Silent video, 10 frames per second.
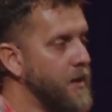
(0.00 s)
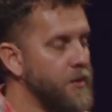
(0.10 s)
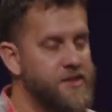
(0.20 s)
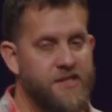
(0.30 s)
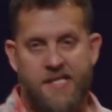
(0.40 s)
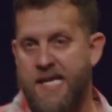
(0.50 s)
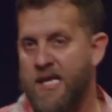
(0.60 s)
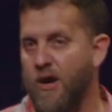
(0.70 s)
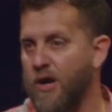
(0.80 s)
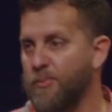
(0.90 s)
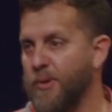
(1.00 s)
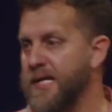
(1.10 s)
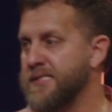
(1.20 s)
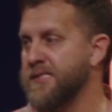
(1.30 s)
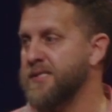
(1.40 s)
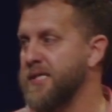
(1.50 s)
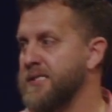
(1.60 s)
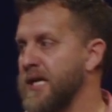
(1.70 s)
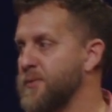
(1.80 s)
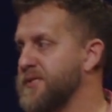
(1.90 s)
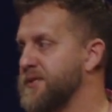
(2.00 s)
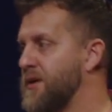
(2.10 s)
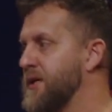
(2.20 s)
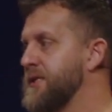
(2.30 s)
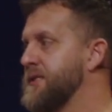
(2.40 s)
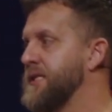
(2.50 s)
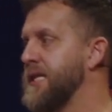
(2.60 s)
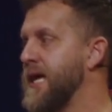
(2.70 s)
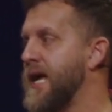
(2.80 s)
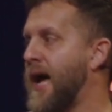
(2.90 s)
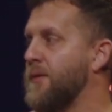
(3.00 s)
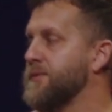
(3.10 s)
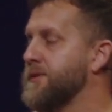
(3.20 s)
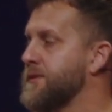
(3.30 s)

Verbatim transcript: sing our praises just like we started today out.